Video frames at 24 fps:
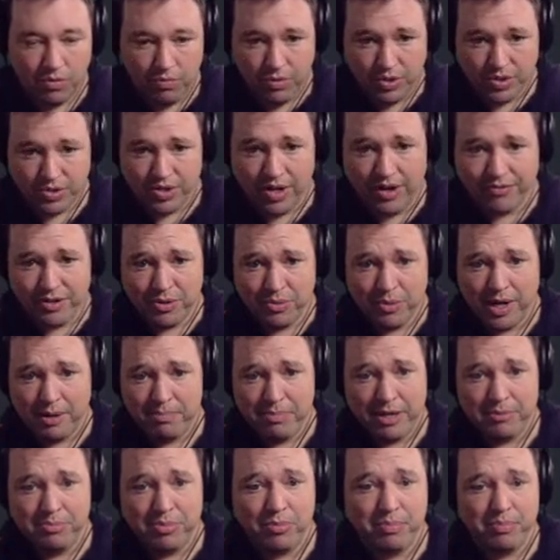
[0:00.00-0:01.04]
which is often why
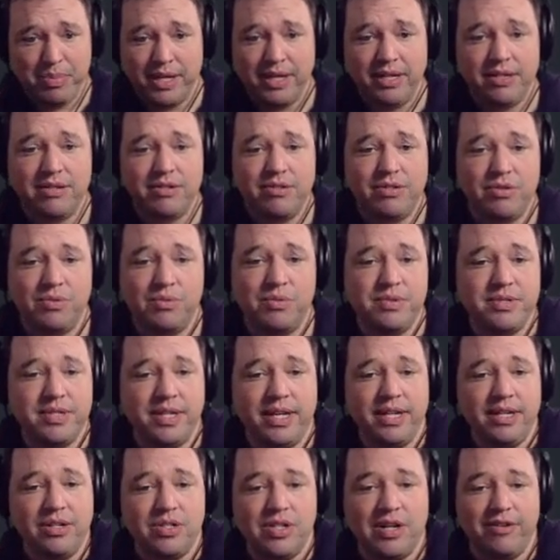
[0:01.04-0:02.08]
people pick tools
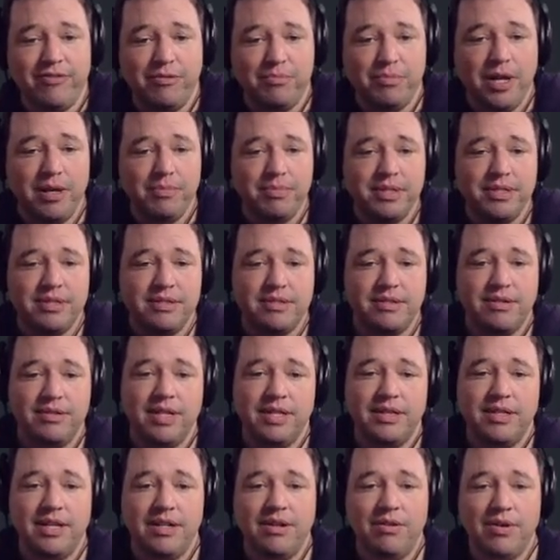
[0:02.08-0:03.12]
like Chef and Puppet so
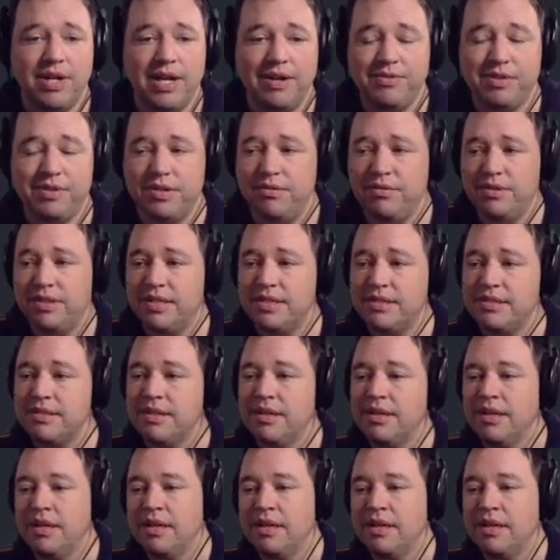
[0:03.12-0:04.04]
that they don't have to do this.